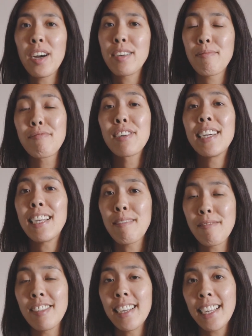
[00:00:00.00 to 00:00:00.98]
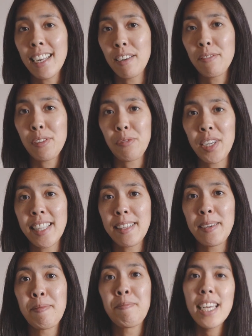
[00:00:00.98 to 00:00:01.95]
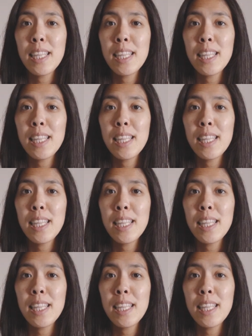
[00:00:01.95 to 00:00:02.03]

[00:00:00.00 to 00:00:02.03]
I'd really, really love to read them.